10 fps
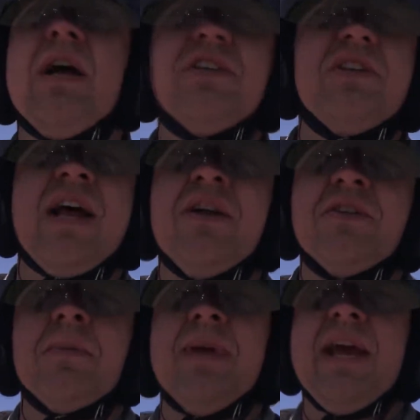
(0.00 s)
guzzle down
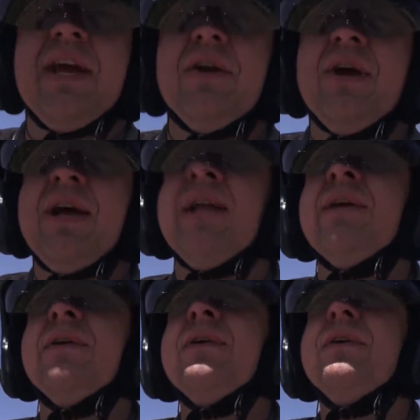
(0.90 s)
some Gatorade,
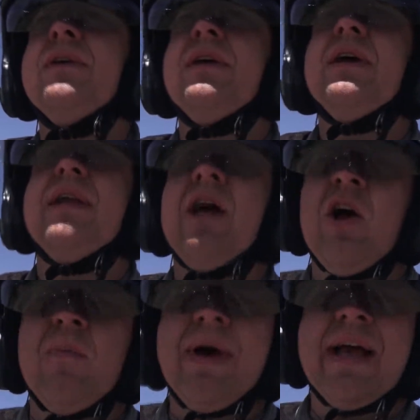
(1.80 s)
and
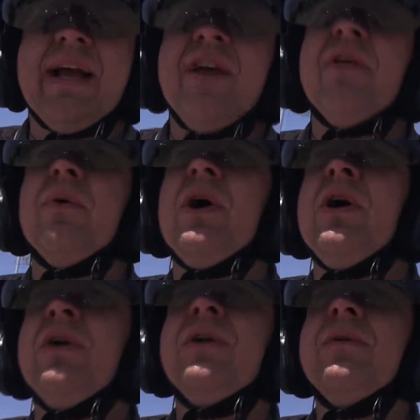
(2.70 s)
now I'm back on the
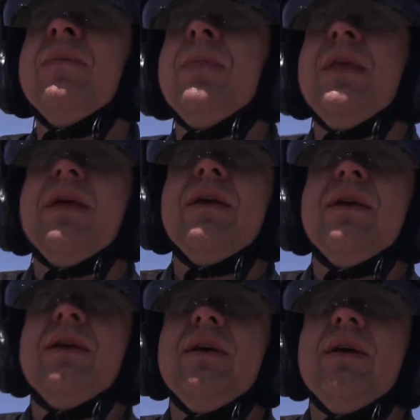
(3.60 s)
road.
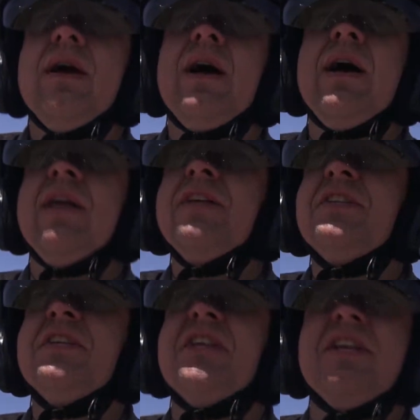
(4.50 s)

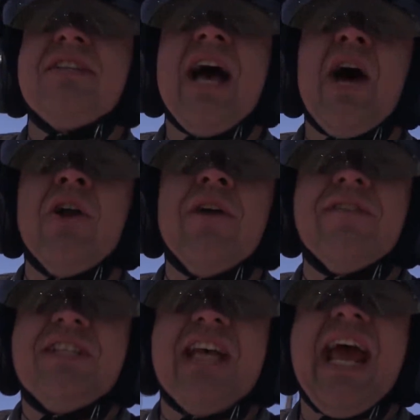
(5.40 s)
This is the town of
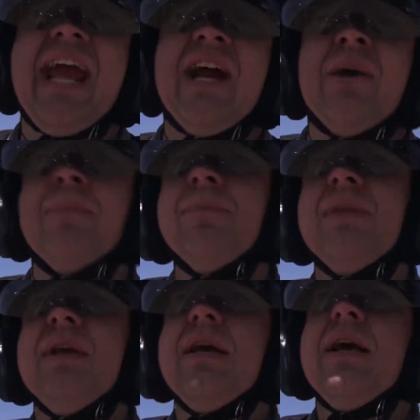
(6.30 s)
Tatum,
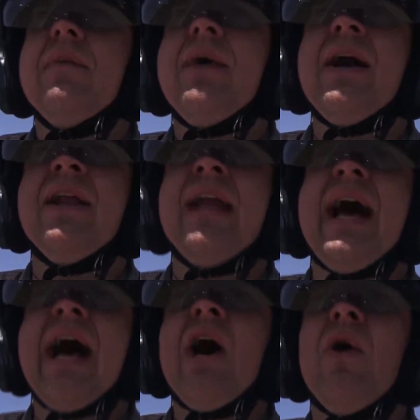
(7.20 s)
about an
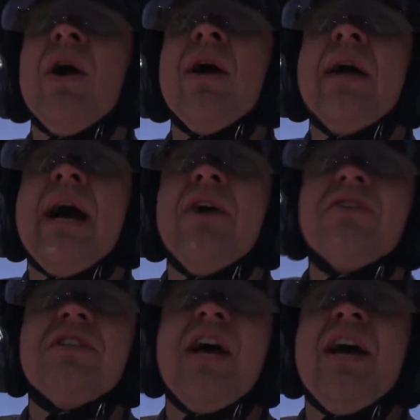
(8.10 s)
hour
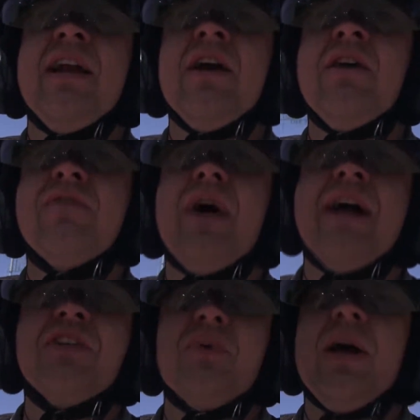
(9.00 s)
outside of
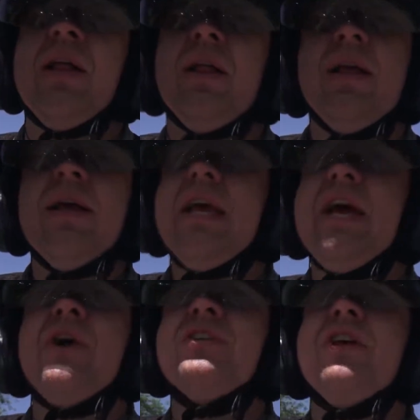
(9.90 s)
Roswell.
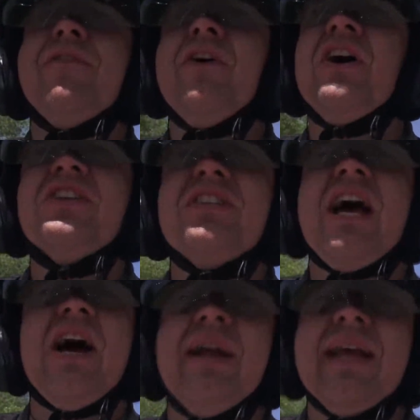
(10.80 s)
It was the first
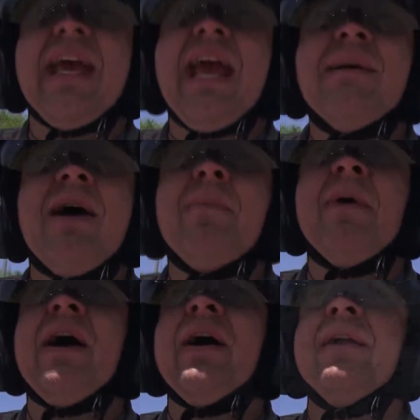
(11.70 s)
town I came up
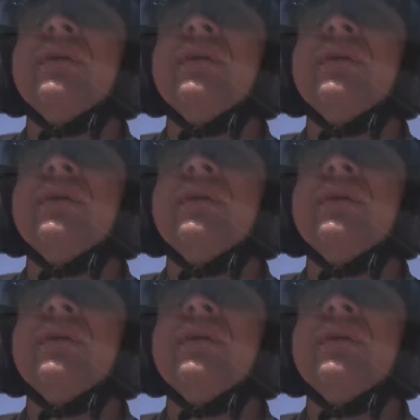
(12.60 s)
on.